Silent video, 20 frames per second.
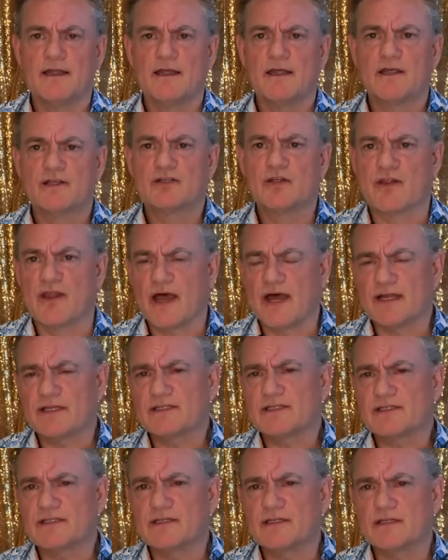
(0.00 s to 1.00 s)
so
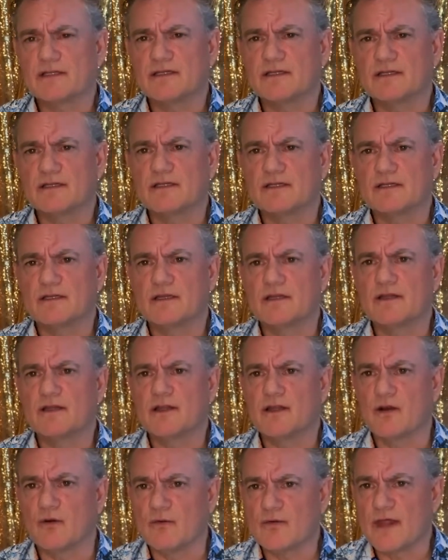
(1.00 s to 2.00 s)
that's
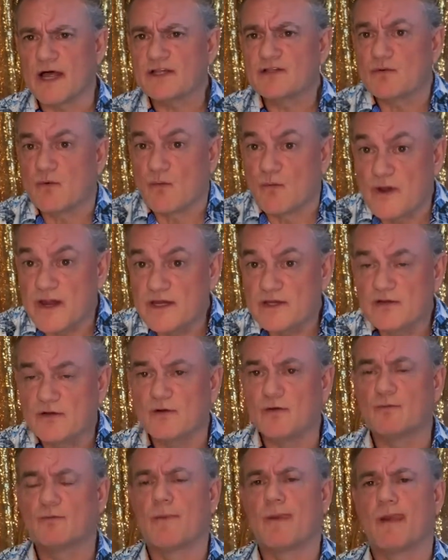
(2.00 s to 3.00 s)
what we
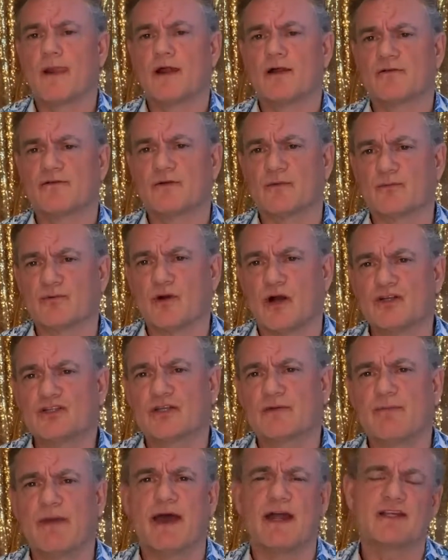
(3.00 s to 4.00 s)
do for
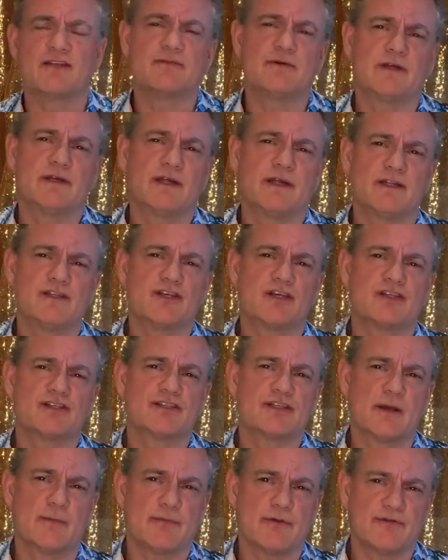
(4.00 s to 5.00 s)
project management. It just
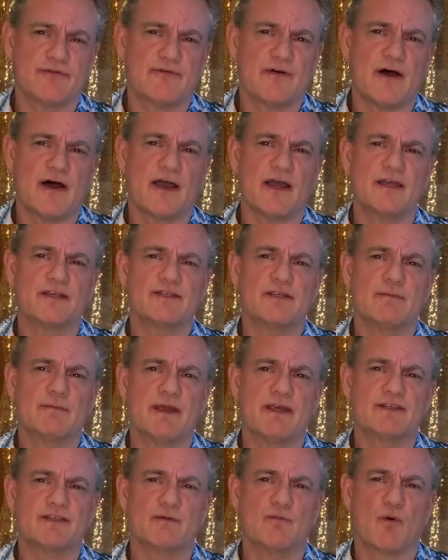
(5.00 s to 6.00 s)
simplifies, it
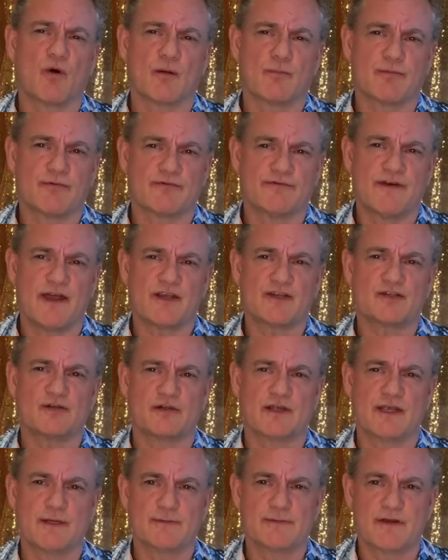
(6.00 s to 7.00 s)
makes it more professional,
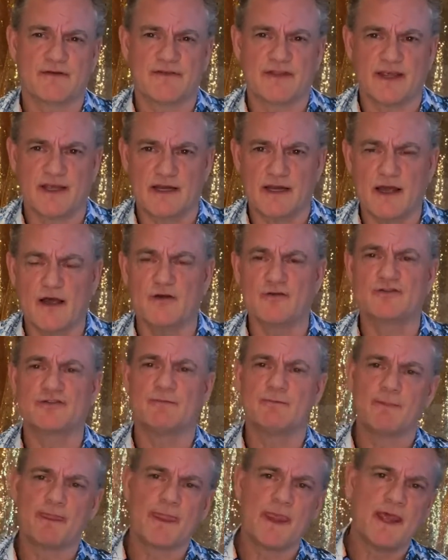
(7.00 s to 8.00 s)
keeps everything in house.
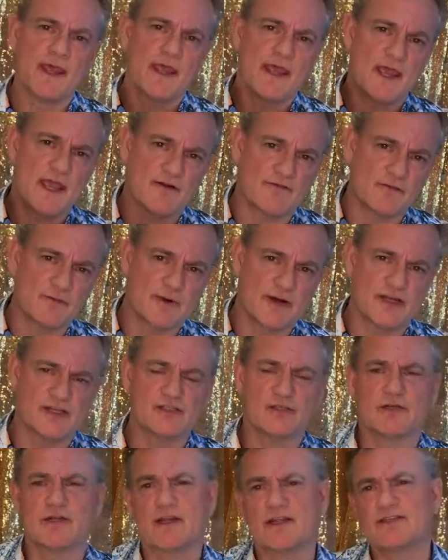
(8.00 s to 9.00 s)
Everybody's
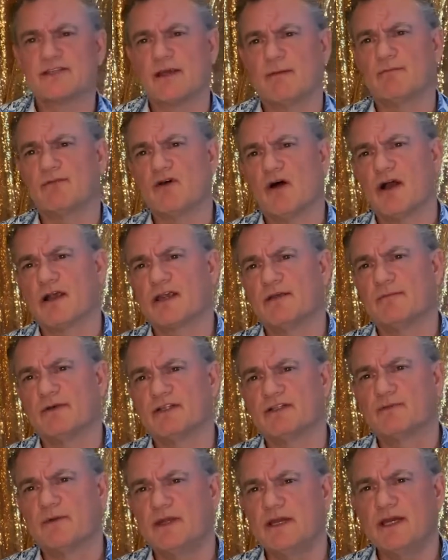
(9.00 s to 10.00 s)
looking at the same
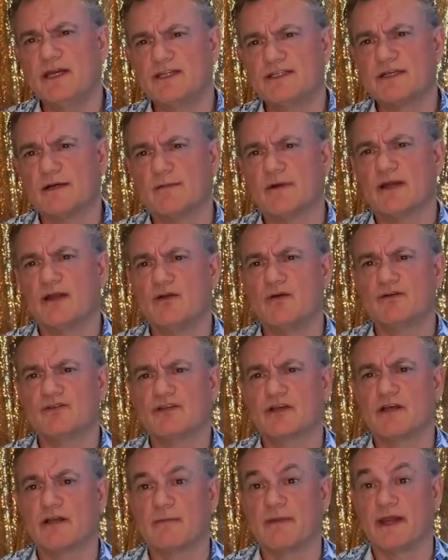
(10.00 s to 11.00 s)
documents, but you need somebody who's
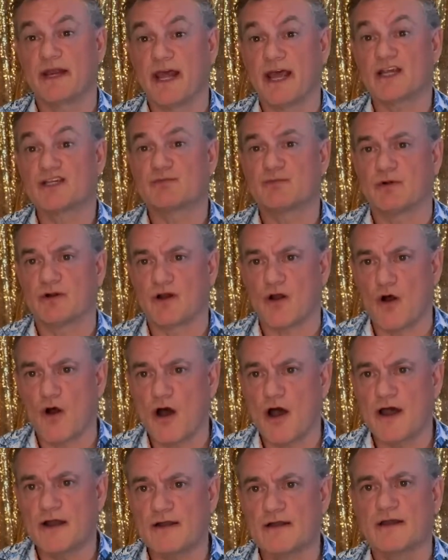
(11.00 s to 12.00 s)
going to be an expert
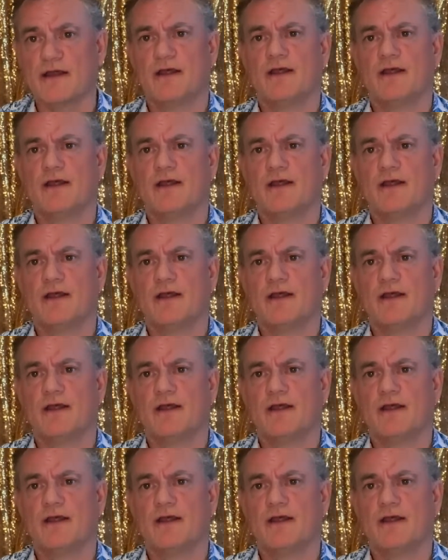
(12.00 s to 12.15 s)
on